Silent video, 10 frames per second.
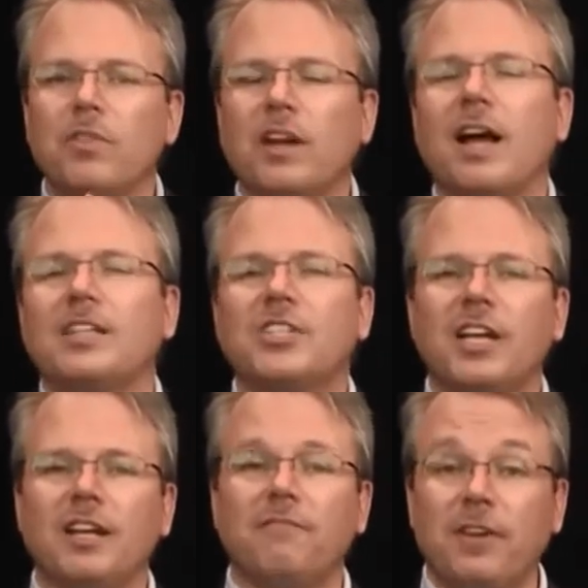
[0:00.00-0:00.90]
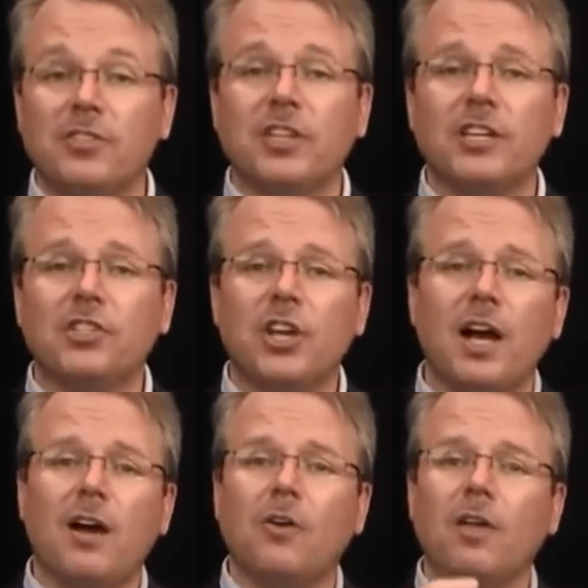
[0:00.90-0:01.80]
with a light-skinned, fair-skinned
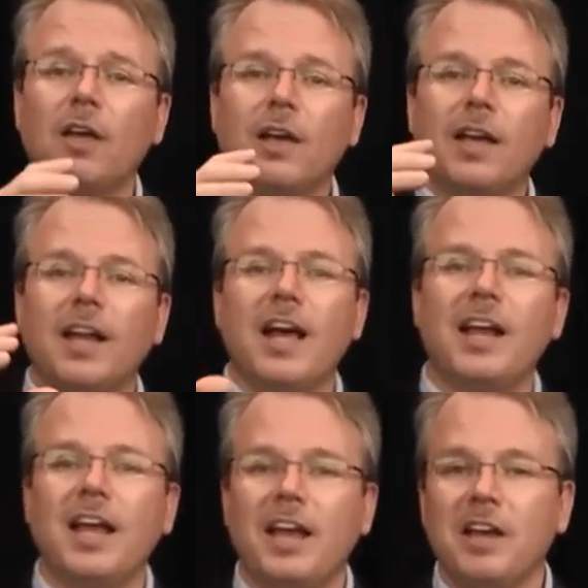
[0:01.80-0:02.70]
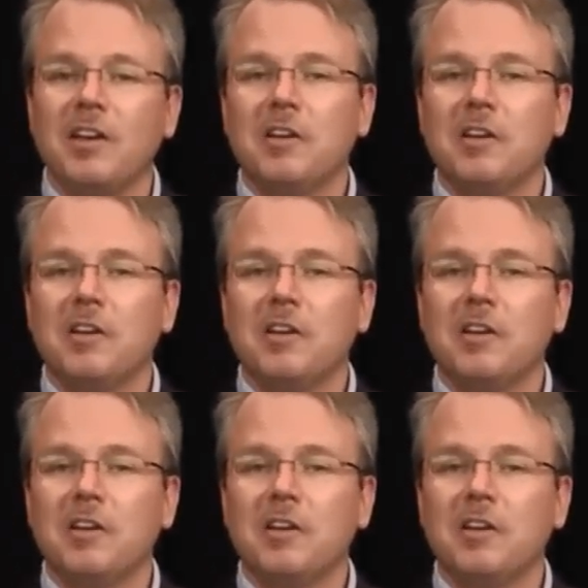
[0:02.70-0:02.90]
child. It had a